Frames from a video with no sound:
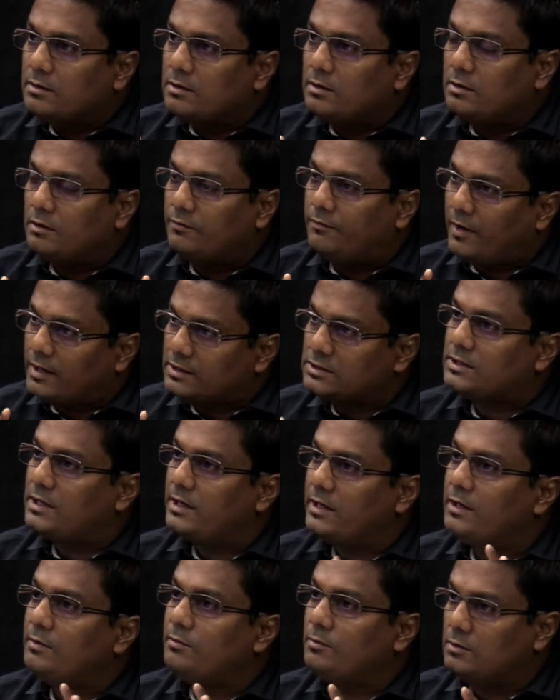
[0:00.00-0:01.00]
in a fast
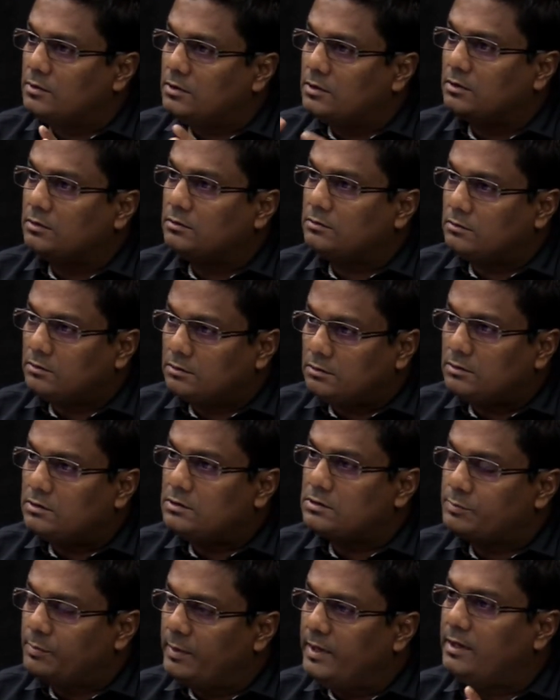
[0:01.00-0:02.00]
ahead, in a
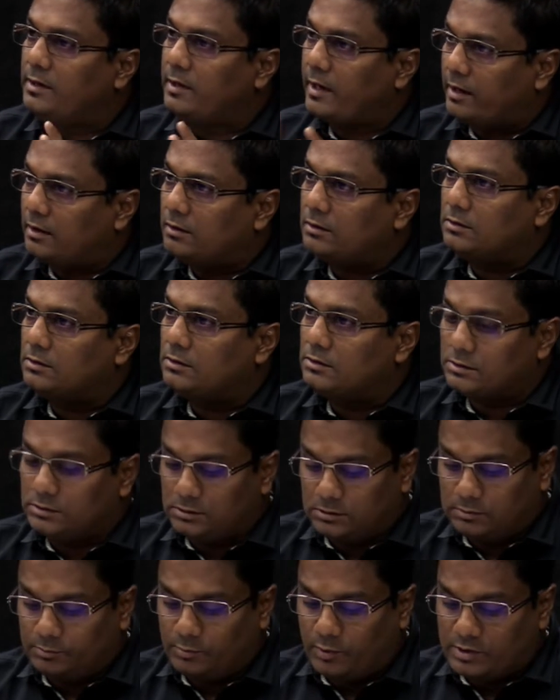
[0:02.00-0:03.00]
speed track
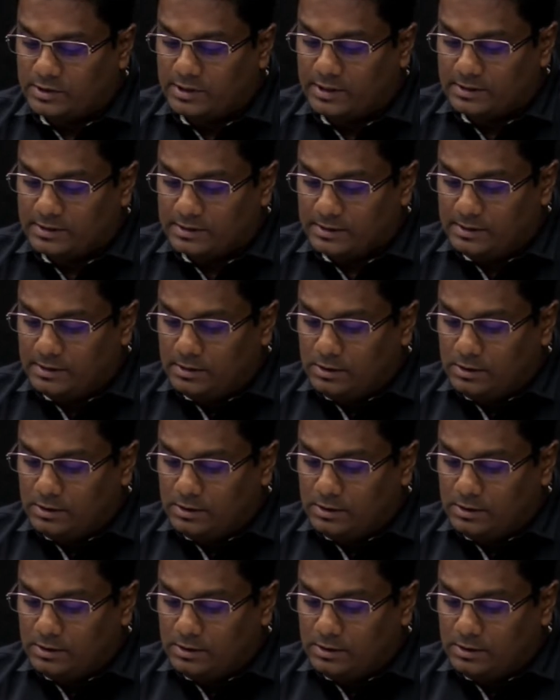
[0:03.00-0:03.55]
process.